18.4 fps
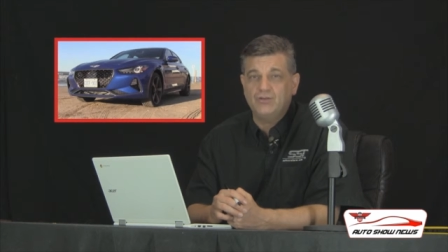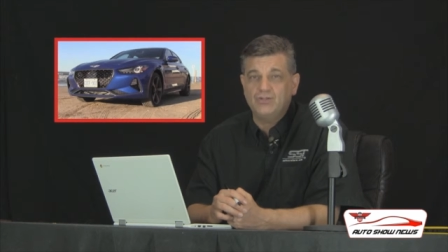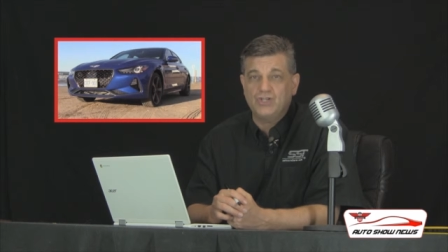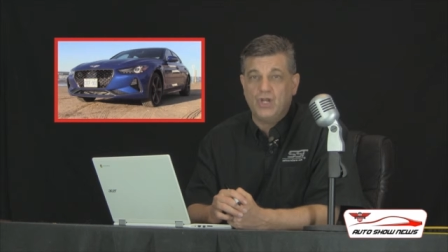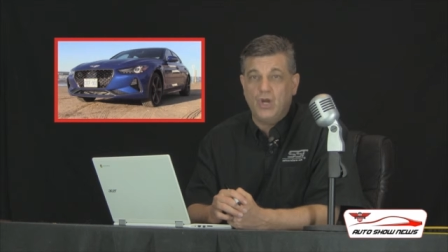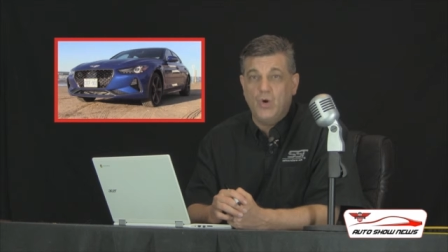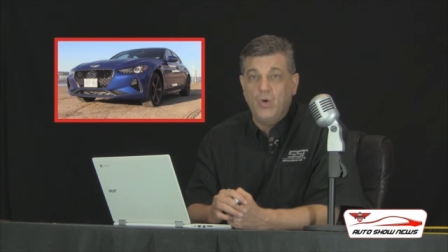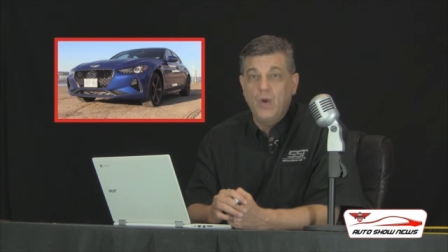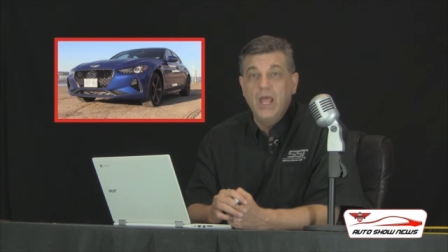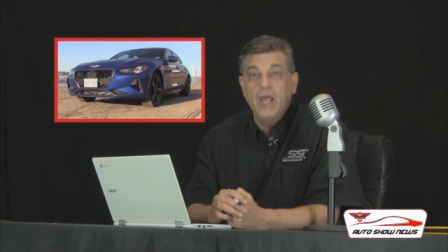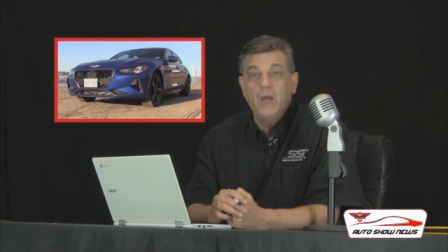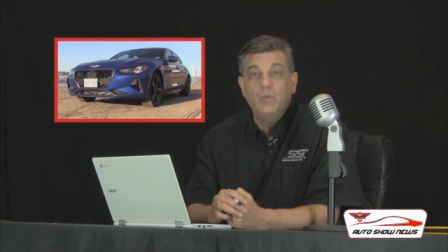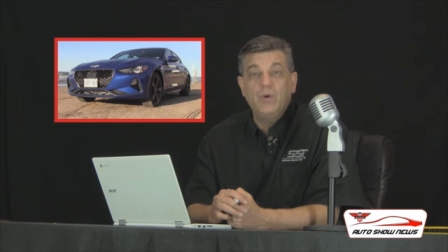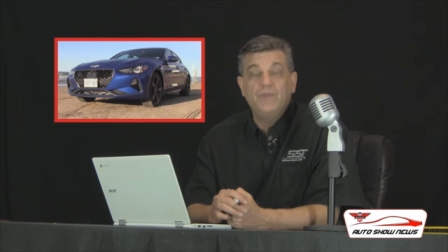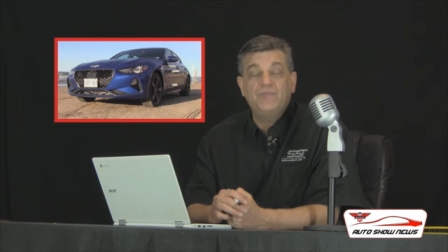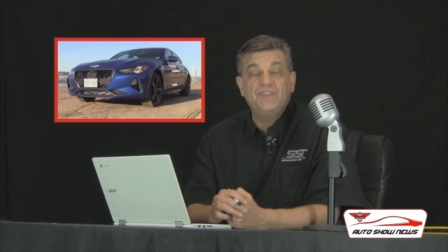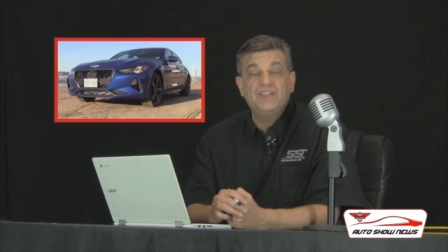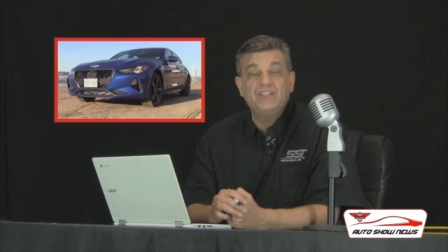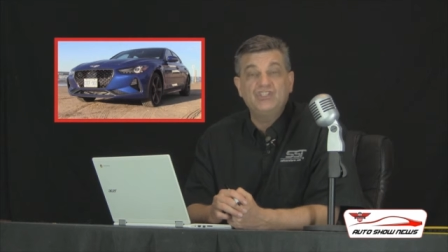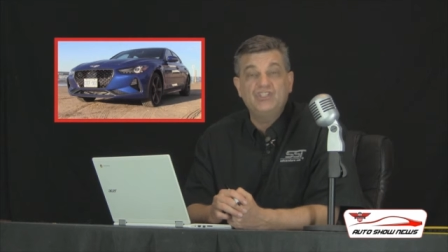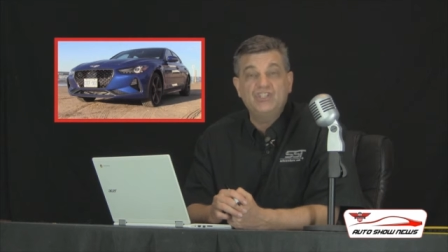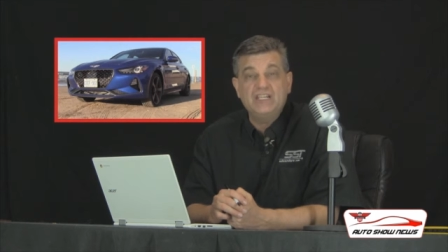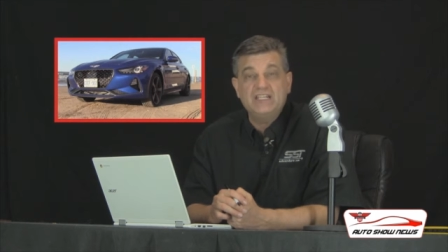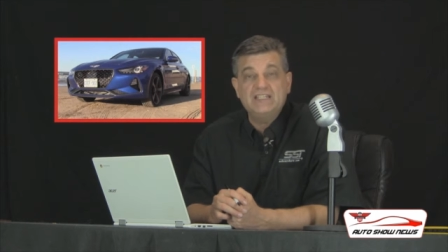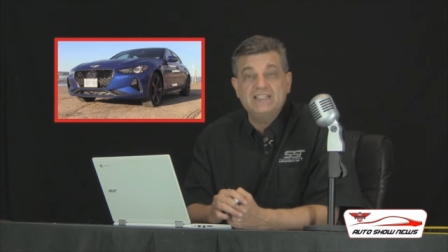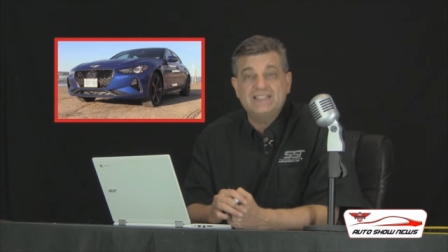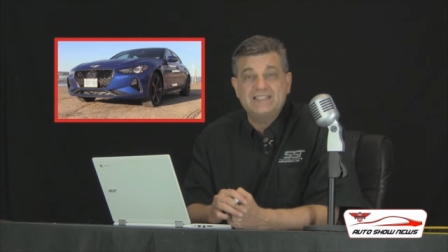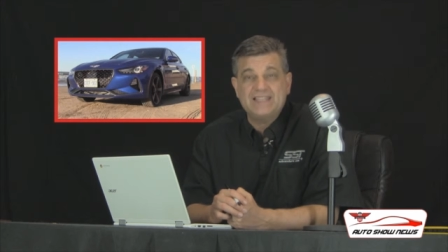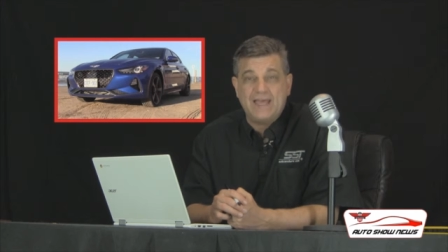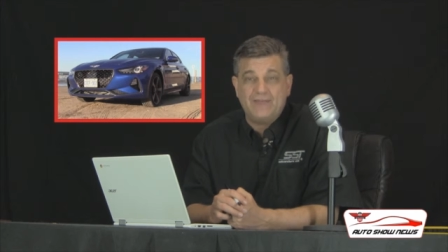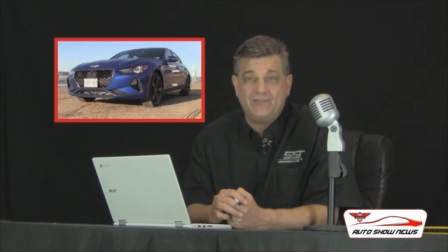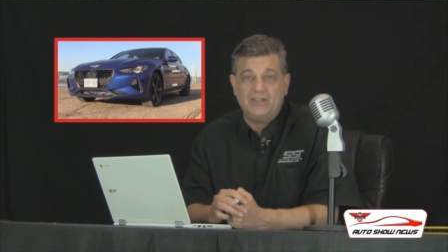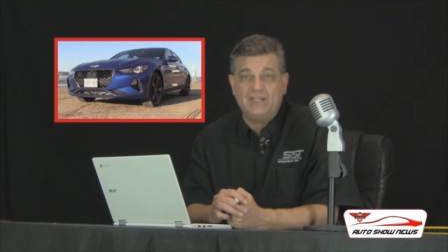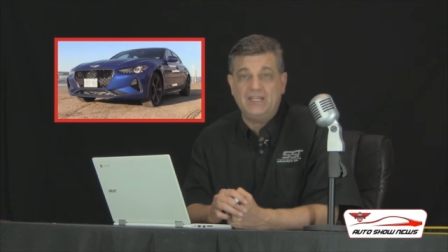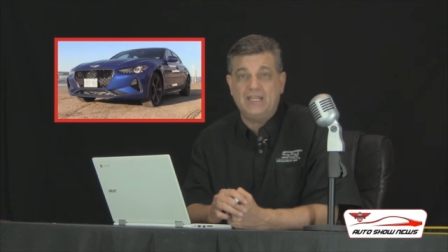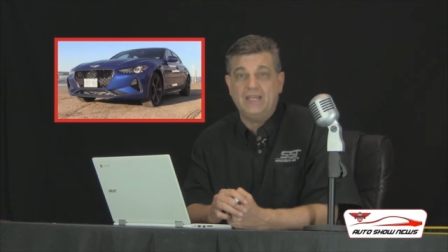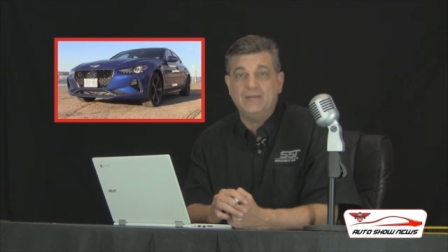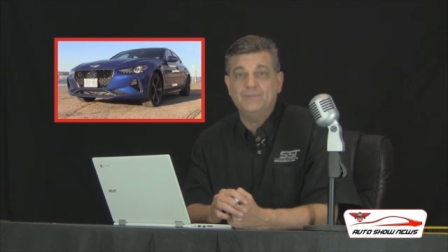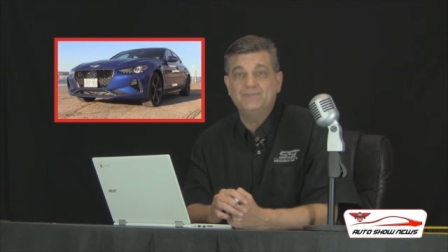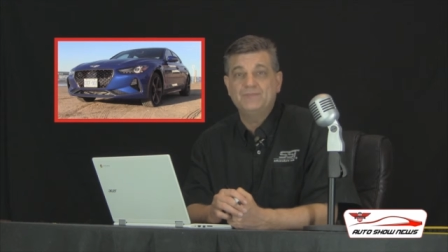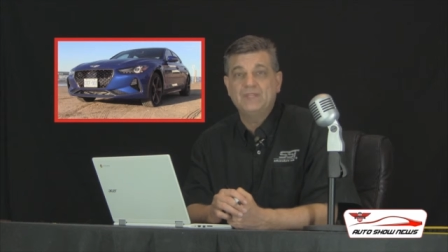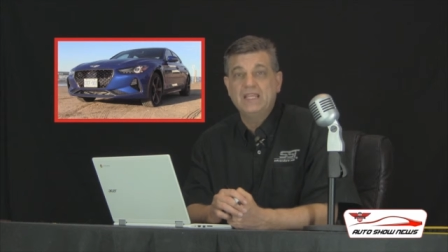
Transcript: Show with the G70.